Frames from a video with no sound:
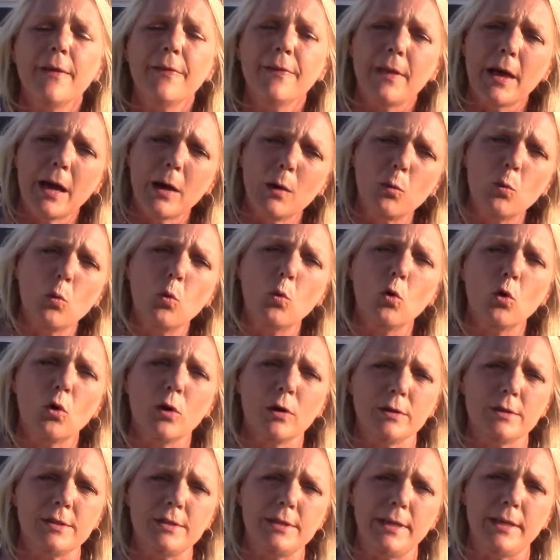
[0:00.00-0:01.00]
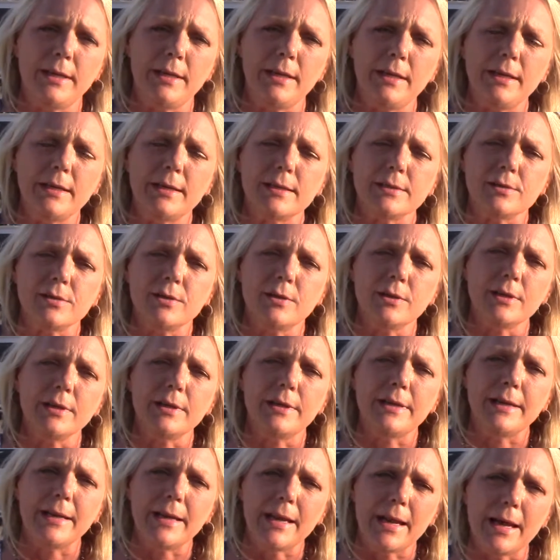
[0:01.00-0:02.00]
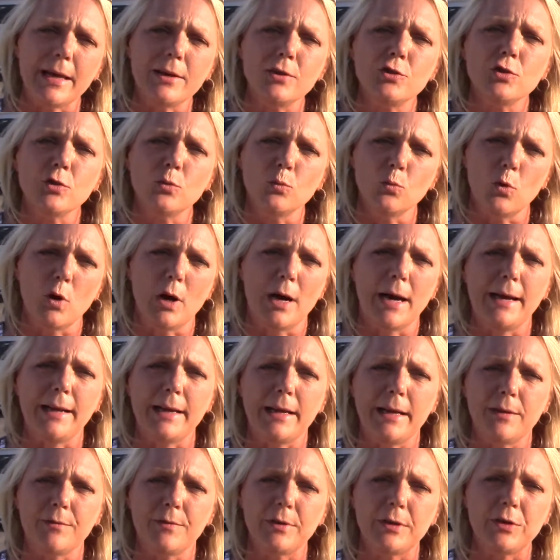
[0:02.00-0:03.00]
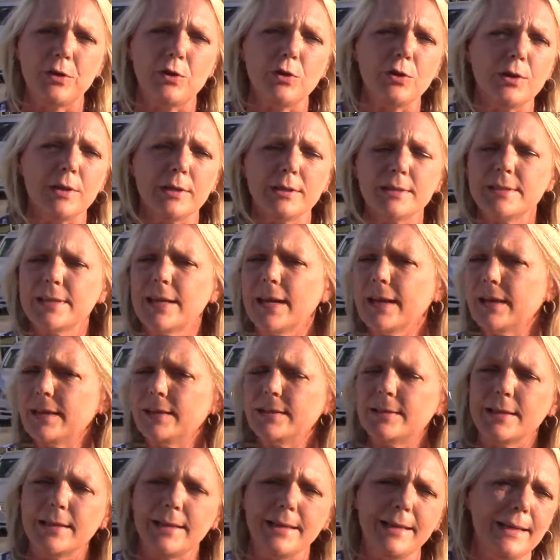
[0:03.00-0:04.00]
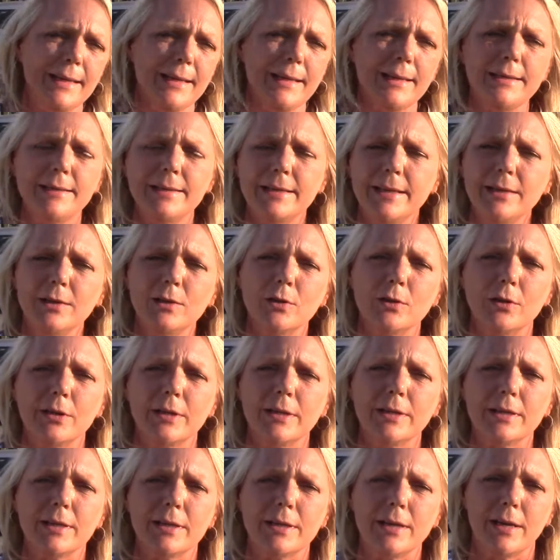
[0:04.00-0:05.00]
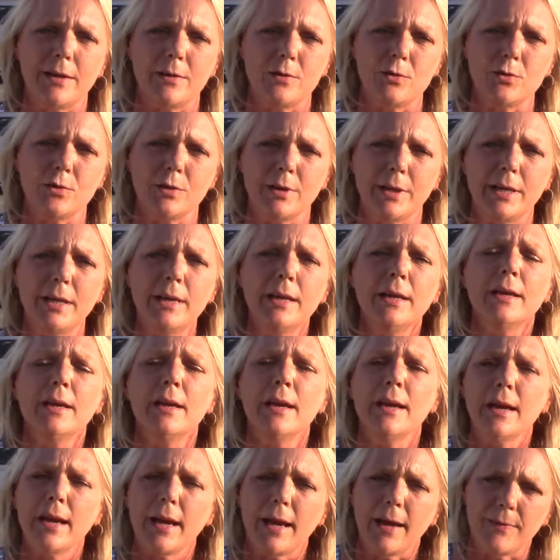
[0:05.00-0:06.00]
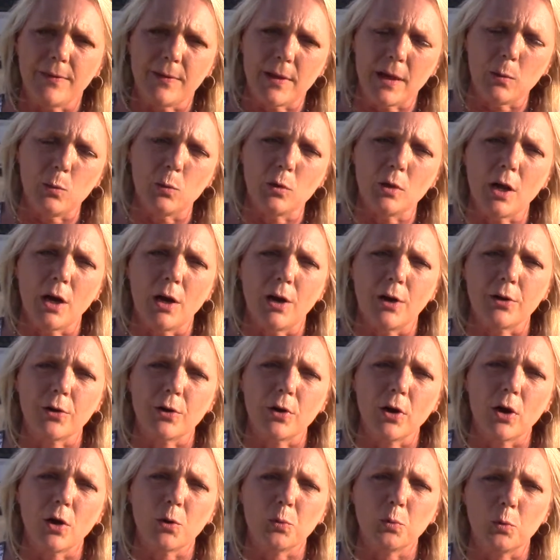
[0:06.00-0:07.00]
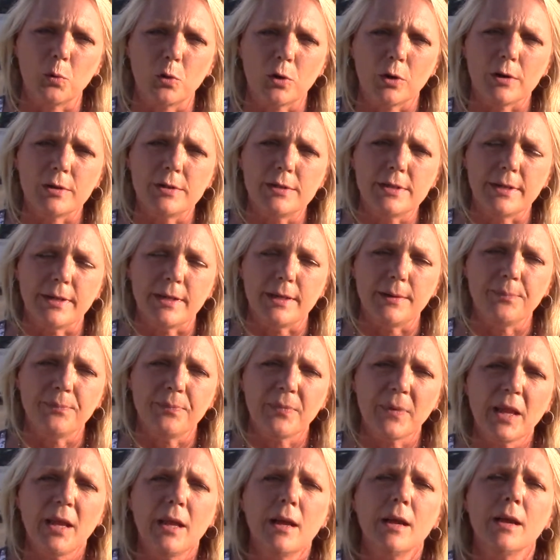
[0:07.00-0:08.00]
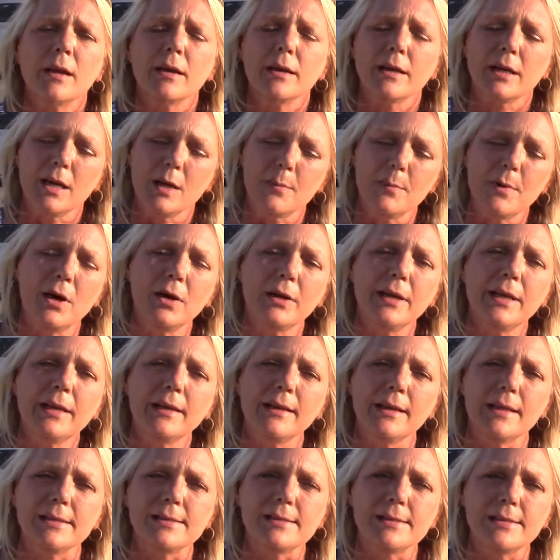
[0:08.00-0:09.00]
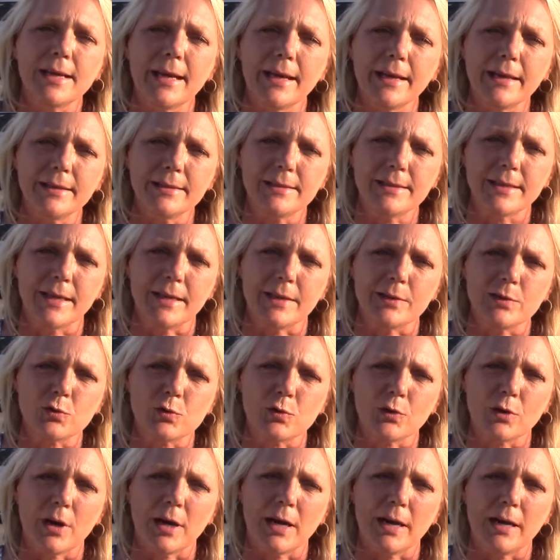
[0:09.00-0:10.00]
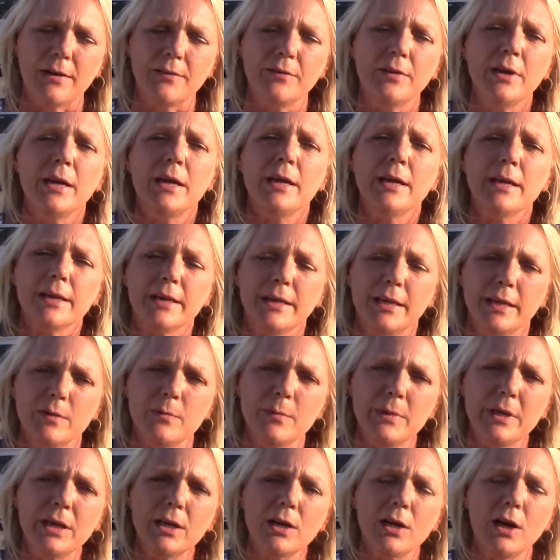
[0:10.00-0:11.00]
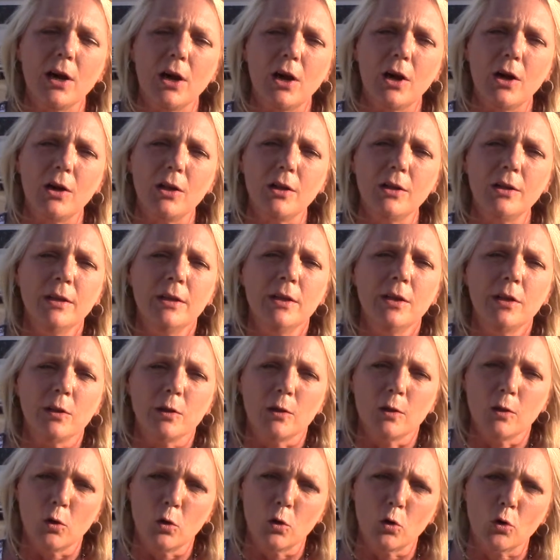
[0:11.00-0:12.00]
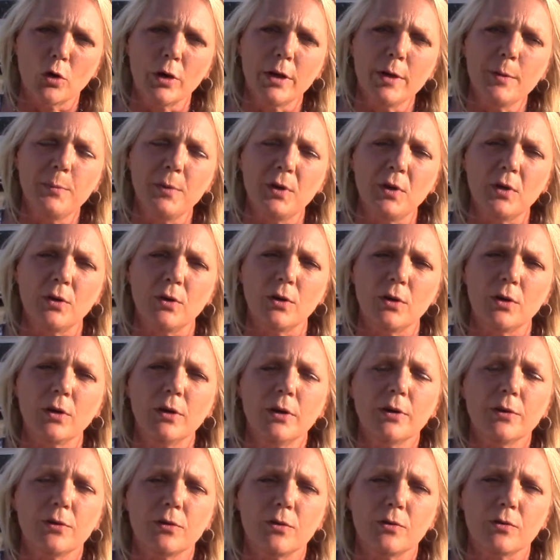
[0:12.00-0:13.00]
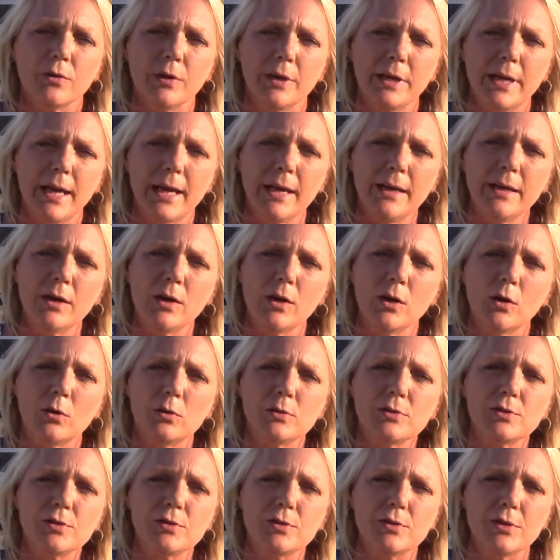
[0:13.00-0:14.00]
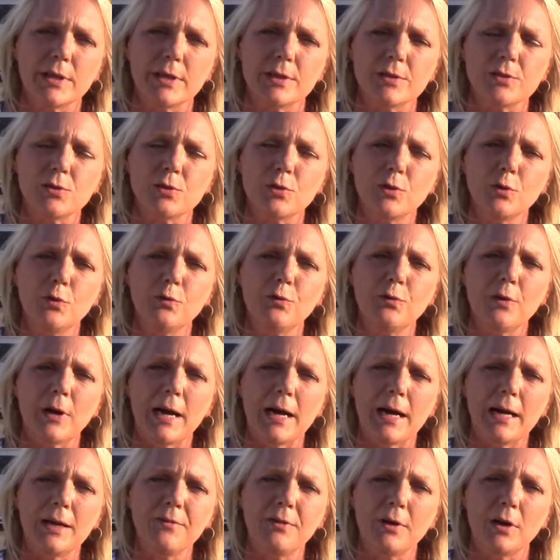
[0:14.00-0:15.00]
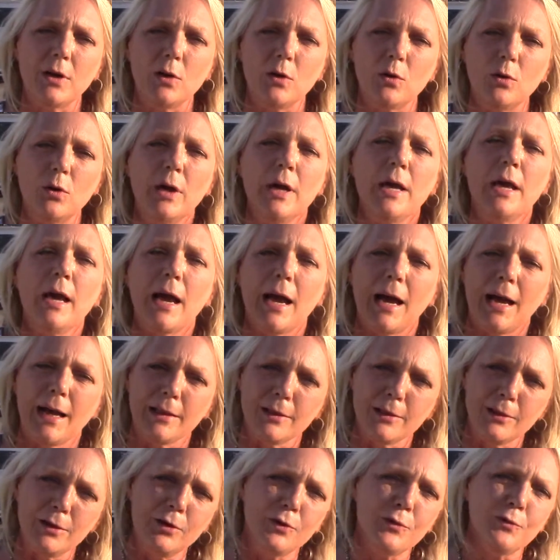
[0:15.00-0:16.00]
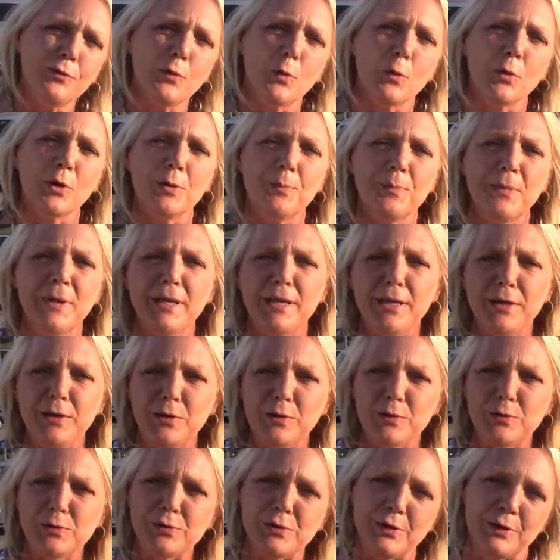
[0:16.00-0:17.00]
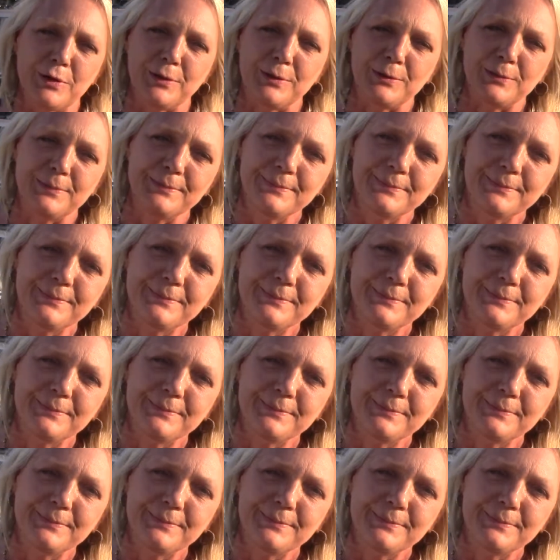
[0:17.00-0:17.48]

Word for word: That warranty is good nationwide, Evan. You can take it to any dealer in the country and they will honor our warranty. Come on in, let's take a test drive. Give me a call, Lori Muir, 380 6250. I look forward to meeting you soon.